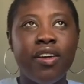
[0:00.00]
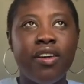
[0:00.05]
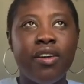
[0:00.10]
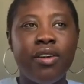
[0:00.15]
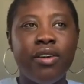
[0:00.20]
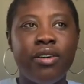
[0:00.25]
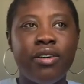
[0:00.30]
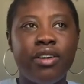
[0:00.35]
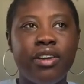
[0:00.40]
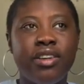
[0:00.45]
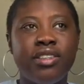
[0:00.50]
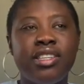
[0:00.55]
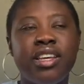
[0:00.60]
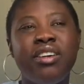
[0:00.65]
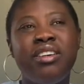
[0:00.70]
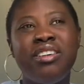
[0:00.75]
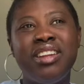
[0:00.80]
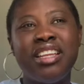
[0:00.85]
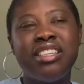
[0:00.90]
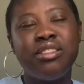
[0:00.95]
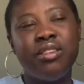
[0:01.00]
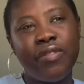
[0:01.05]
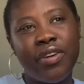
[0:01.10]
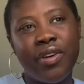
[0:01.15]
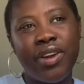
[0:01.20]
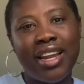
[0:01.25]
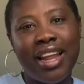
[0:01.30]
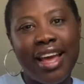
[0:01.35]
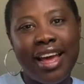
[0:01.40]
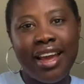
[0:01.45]
or you say, oh, that's not
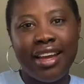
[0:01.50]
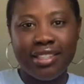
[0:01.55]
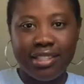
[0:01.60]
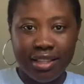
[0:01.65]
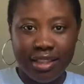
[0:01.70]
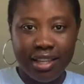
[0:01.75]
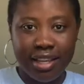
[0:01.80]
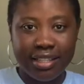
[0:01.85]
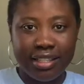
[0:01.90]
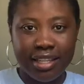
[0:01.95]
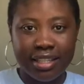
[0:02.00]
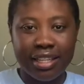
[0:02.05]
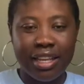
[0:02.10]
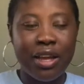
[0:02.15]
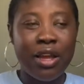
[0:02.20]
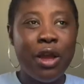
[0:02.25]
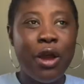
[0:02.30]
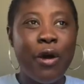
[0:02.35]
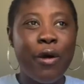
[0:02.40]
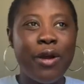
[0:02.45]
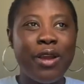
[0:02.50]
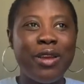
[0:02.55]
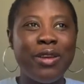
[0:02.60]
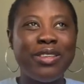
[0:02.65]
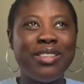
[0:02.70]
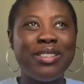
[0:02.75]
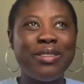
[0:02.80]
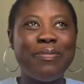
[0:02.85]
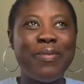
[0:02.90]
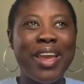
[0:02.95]
very nice, and things like that. Or you
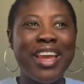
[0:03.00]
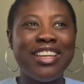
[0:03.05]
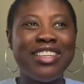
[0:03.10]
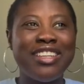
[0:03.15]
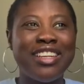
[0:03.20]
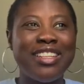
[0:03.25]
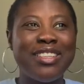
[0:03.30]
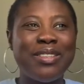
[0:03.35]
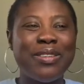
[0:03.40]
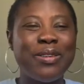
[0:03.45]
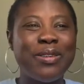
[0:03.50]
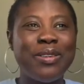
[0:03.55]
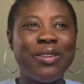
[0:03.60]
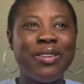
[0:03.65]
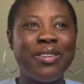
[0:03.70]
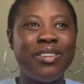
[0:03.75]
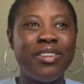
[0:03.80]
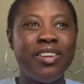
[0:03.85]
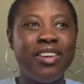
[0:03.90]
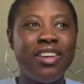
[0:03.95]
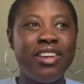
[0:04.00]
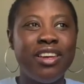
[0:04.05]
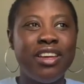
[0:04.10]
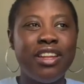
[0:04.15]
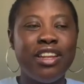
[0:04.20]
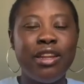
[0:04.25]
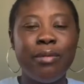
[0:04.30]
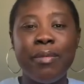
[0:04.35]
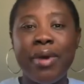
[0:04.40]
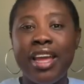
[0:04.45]
patient to,
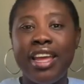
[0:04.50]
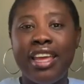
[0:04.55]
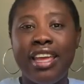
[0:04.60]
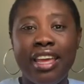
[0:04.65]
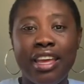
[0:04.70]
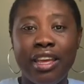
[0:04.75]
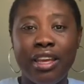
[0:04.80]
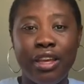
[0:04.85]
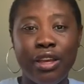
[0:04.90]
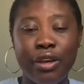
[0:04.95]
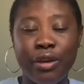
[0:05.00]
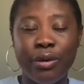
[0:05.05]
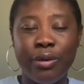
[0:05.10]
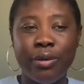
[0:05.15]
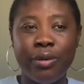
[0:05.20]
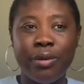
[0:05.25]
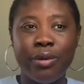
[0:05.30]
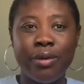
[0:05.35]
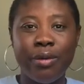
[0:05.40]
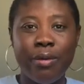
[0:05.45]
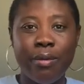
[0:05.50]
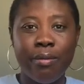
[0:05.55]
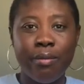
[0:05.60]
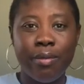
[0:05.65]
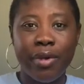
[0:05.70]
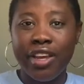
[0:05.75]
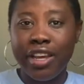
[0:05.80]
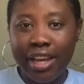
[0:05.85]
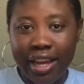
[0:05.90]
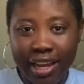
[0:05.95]
they might hit you,
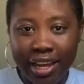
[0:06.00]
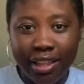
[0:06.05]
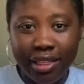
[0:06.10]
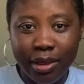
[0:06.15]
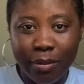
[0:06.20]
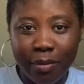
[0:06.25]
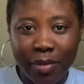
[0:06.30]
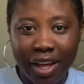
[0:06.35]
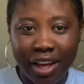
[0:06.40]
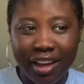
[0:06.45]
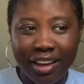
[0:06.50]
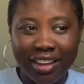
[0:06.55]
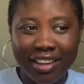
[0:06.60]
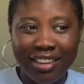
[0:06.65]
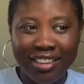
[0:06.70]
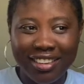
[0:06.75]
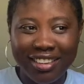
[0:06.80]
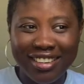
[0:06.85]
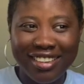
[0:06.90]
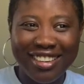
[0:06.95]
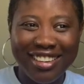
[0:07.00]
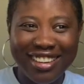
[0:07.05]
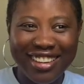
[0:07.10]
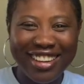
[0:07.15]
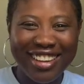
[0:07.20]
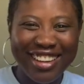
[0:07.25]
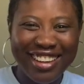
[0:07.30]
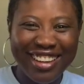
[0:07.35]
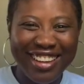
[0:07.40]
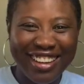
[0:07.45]
but you can't hit them back.
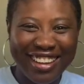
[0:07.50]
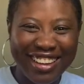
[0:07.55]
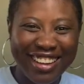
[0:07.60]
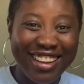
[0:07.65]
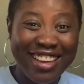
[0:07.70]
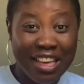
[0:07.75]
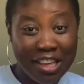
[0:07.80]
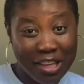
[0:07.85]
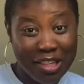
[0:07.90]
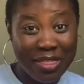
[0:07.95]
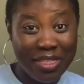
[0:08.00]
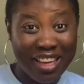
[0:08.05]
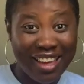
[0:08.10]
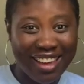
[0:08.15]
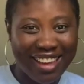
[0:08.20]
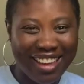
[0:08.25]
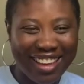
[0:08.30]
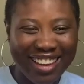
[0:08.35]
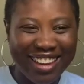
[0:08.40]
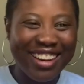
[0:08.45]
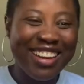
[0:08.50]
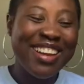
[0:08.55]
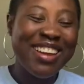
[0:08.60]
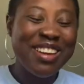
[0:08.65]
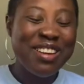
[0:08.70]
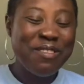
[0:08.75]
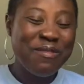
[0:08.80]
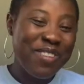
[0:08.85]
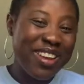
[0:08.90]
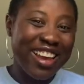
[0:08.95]
You think it,
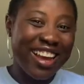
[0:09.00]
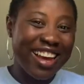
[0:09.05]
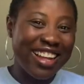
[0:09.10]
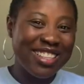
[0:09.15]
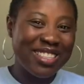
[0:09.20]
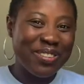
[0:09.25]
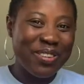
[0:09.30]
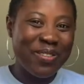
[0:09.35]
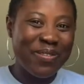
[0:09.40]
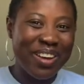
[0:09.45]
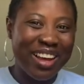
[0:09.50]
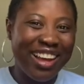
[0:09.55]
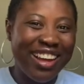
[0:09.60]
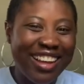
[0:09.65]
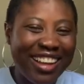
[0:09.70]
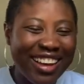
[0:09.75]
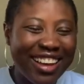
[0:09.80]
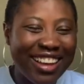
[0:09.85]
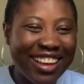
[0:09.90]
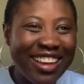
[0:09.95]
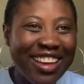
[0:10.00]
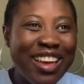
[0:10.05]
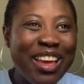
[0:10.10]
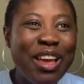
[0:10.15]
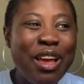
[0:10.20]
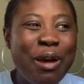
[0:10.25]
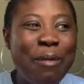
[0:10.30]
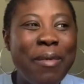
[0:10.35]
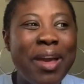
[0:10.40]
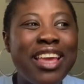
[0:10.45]
but you can't do it back.
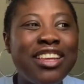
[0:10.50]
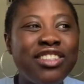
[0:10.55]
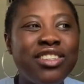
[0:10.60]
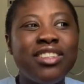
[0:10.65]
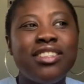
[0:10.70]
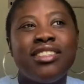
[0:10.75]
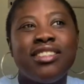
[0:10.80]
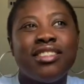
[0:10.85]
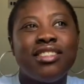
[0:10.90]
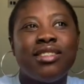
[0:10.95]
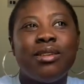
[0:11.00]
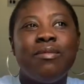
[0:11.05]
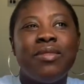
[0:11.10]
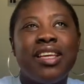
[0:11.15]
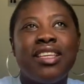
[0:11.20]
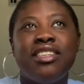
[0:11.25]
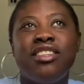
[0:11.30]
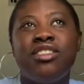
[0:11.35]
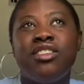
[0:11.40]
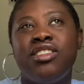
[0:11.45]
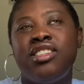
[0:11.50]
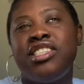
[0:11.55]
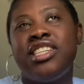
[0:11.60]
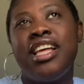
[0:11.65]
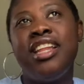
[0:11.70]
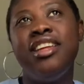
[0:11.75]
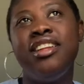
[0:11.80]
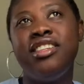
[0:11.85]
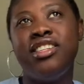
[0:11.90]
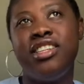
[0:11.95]
But it's just, sometimes it's just
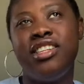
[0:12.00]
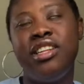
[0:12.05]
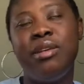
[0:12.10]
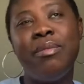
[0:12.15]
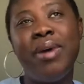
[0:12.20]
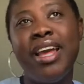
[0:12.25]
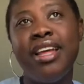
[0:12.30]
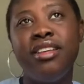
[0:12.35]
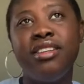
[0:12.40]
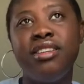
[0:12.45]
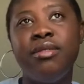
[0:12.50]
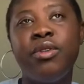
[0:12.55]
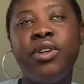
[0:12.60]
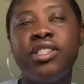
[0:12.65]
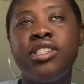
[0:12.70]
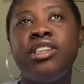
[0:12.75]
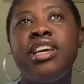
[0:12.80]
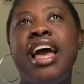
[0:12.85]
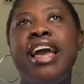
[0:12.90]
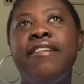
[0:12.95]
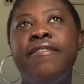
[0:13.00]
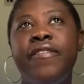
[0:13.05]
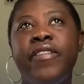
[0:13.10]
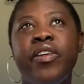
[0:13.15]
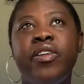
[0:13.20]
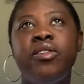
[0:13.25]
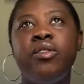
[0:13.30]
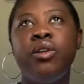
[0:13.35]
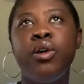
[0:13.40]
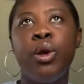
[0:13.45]
challenging. They might, because I
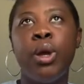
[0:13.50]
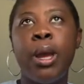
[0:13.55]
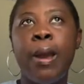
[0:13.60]
feel,